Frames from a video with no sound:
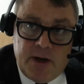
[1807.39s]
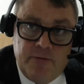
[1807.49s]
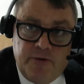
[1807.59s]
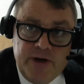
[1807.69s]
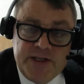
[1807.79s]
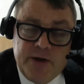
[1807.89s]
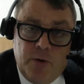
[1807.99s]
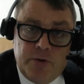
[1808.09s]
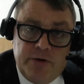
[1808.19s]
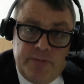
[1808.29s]
freezing
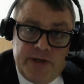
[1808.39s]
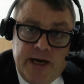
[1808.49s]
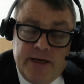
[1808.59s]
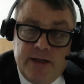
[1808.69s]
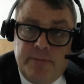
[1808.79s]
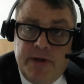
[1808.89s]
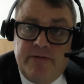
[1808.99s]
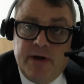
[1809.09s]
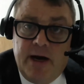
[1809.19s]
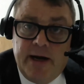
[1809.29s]
order obtained in the
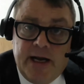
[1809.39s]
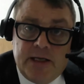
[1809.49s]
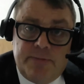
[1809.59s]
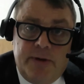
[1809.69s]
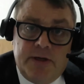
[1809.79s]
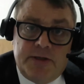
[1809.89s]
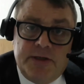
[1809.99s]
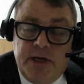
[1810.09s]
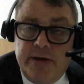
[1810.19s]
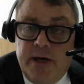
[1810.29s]
BVI against
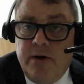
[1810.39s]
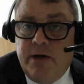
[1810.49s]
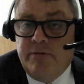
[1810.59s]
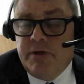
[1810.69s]
persons unknown in